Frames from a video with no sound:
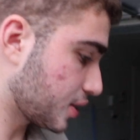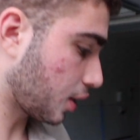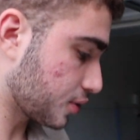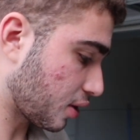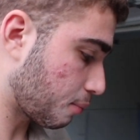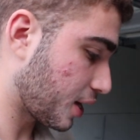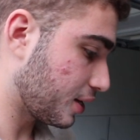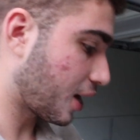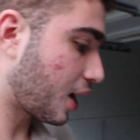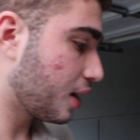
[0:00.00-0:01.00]
sell this, I might
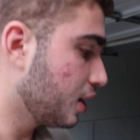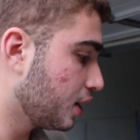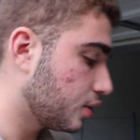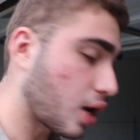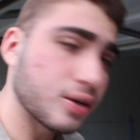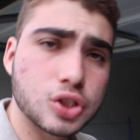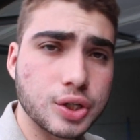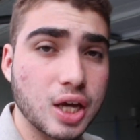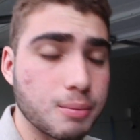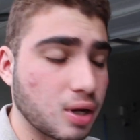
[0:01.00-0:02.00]
not. Not
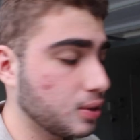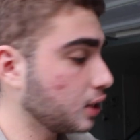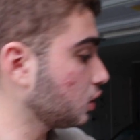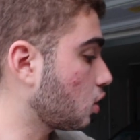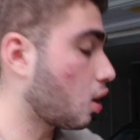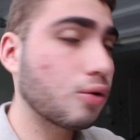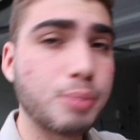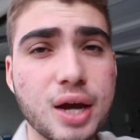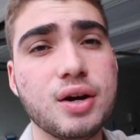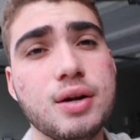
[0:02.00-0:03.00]
sure yet, but let me get the car
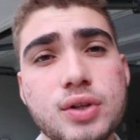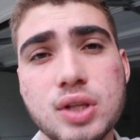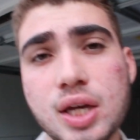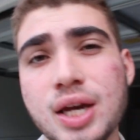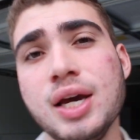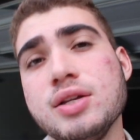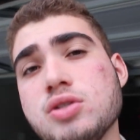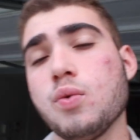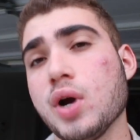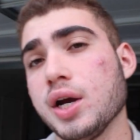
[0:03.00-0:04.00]
repaired and everything
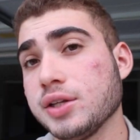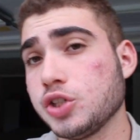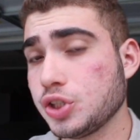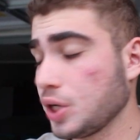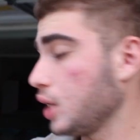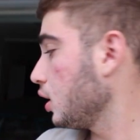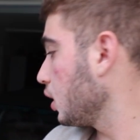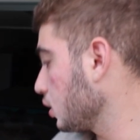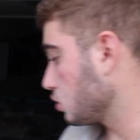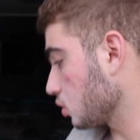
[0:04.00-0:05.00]
to where it should,
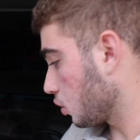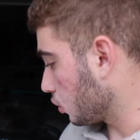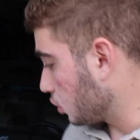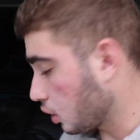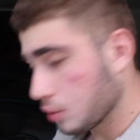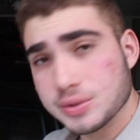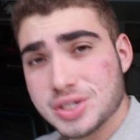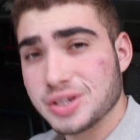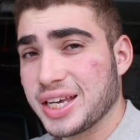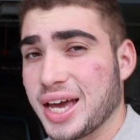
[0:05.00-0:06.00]
to look, you know,
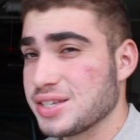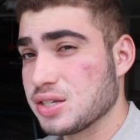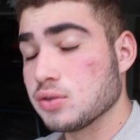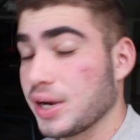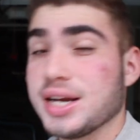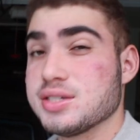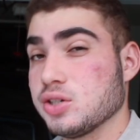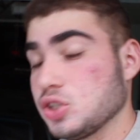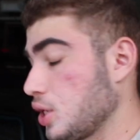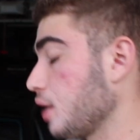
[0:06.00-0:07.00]
to look as great as
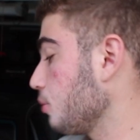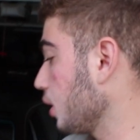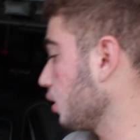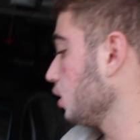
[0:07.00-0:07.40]
it should have been